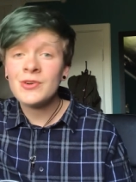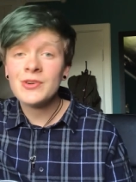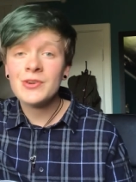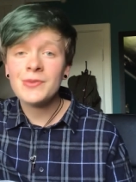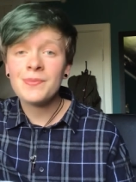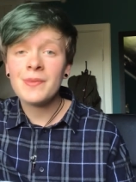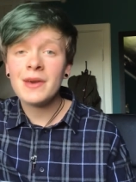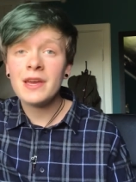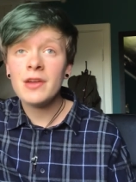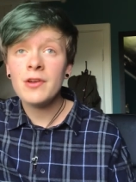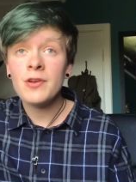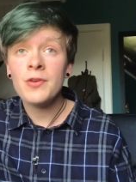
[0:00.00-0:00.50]
You
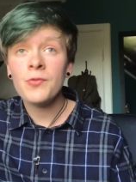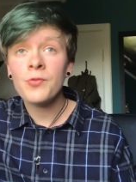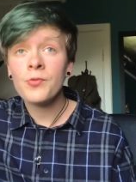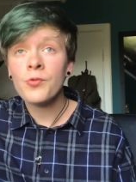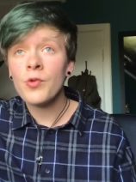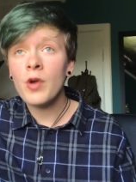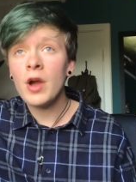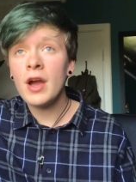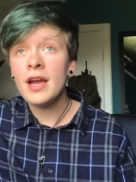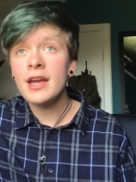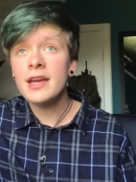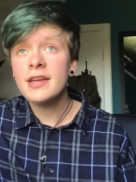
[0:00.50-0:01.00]
may
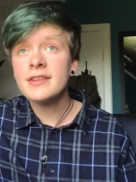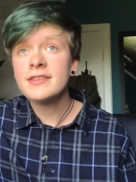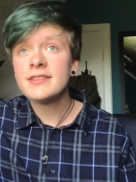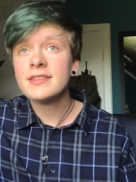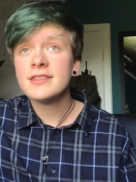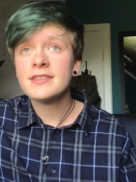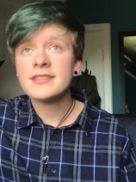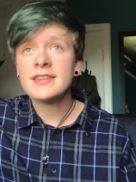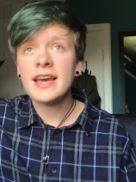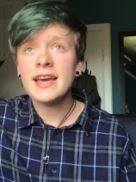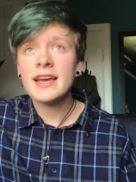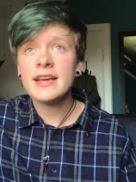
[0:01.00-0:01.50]
write
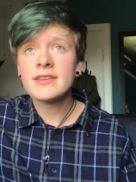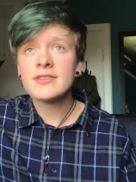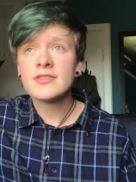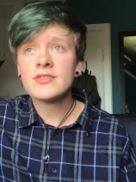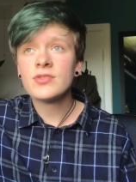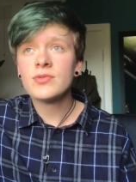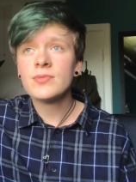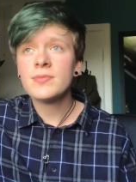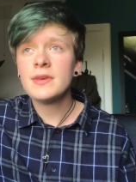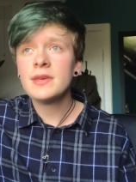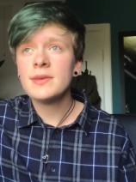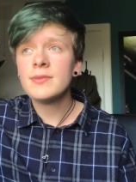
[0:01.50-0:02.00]
a
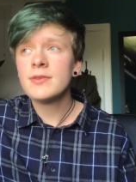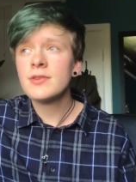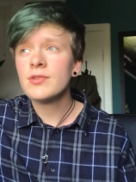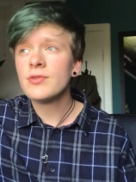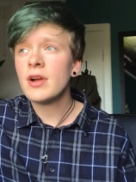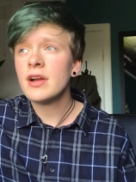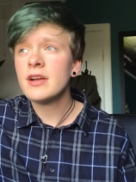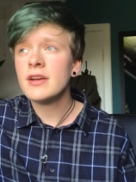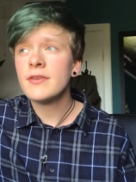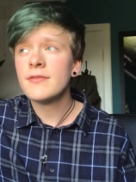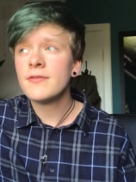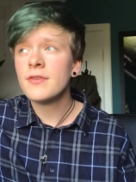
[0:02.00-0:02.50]
text, or maybe
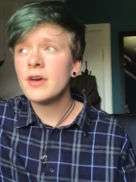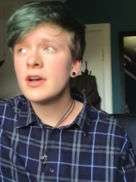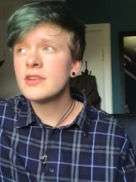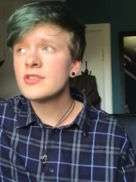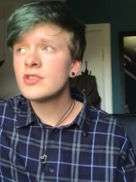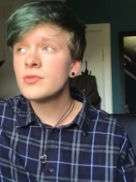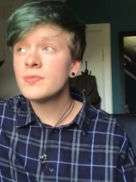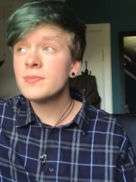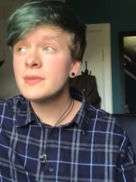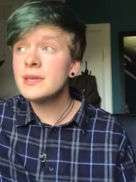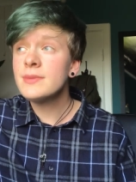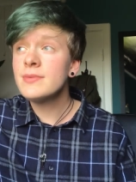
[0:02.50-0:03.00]
write a
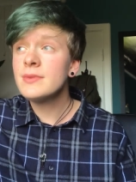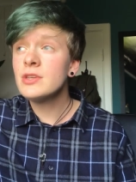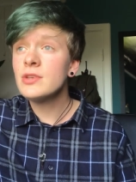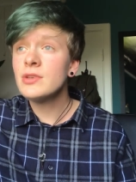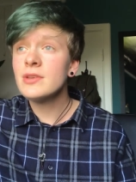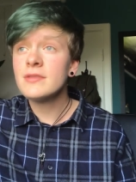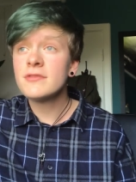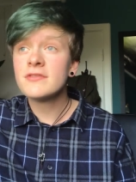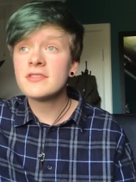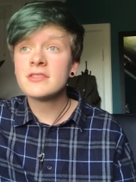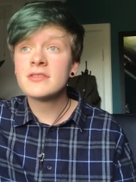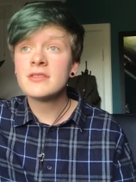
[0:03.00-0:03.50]
verse, or maybe
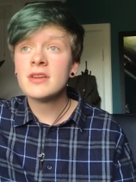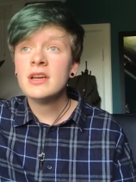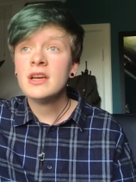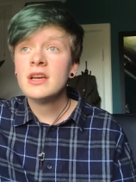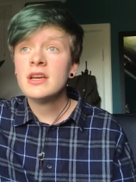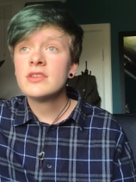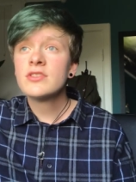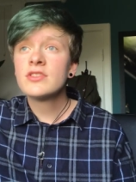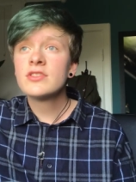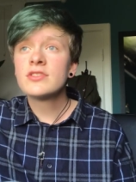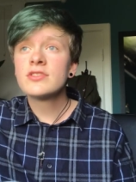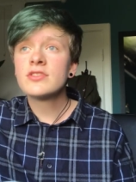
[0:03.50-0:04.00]
even
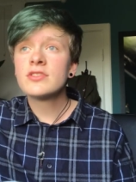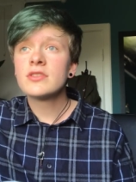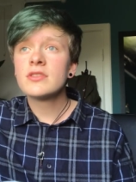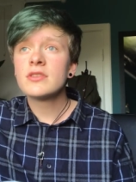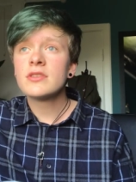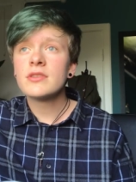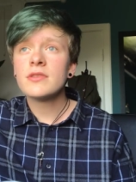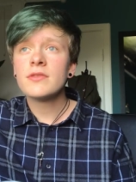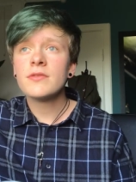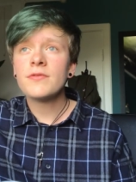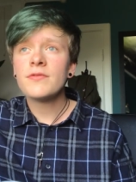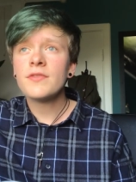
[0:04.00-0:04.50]
just
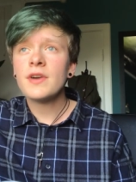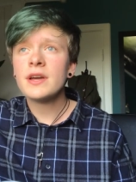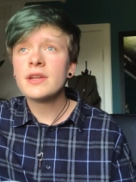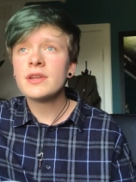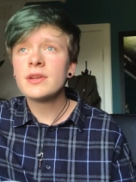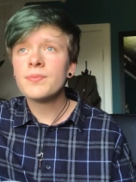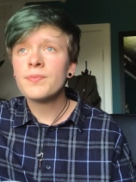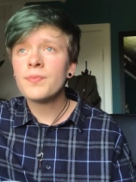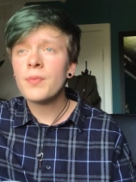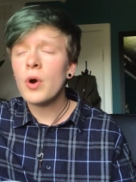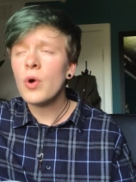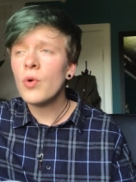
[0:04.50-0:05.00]

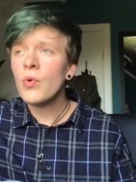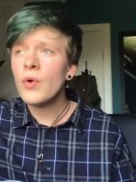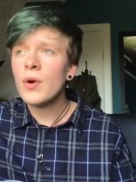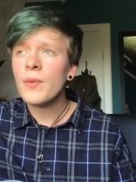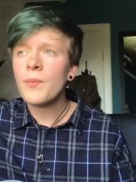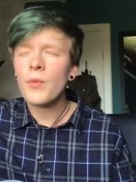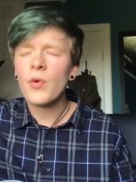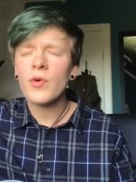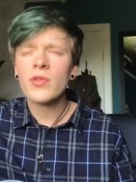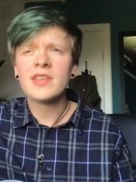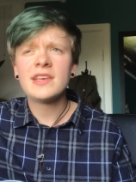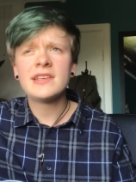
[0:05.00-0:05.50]
find a
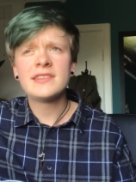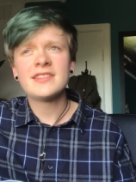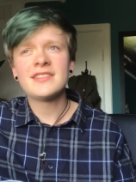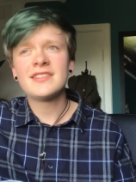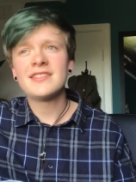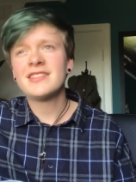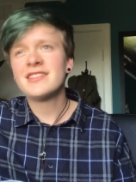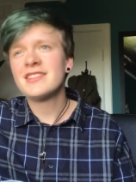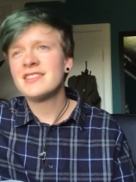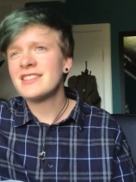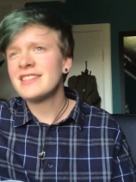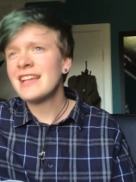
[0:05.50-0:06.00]
poem, or there's a
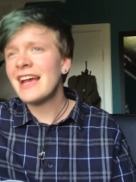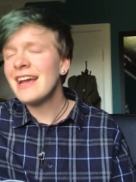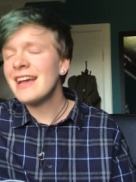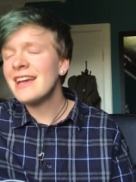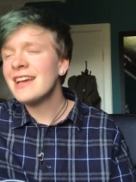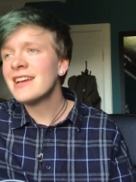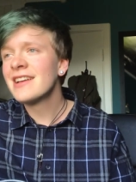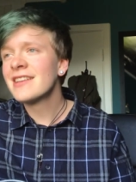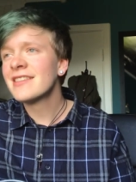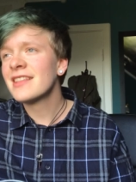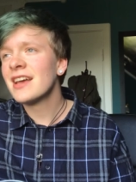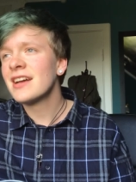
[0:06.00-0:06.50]

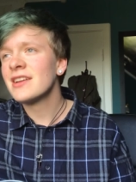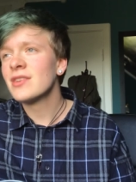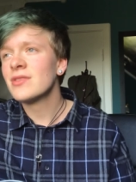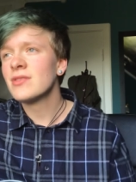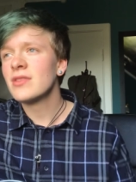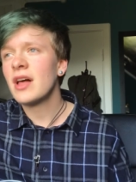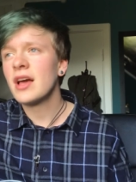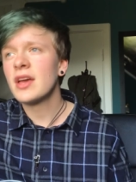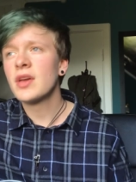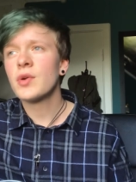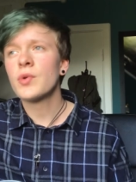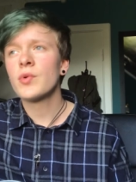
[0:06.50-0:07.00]
saying that you
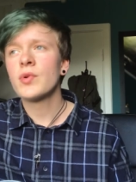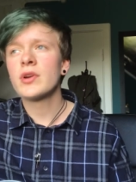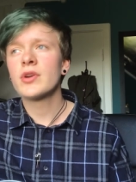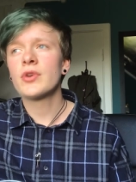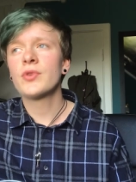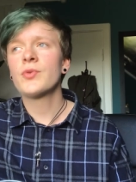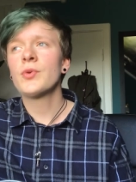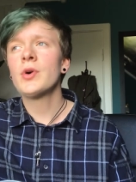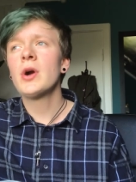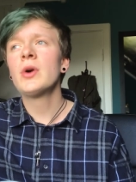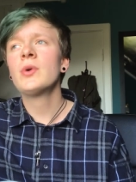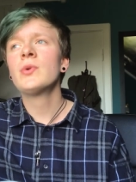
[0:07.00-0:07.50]
like, or a
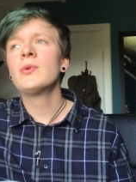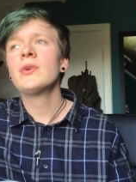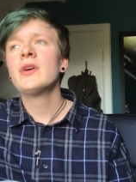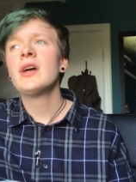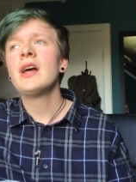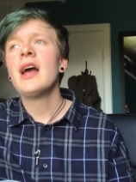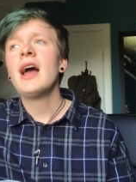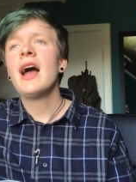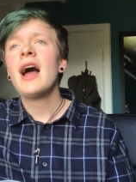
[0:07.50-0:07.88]
quote,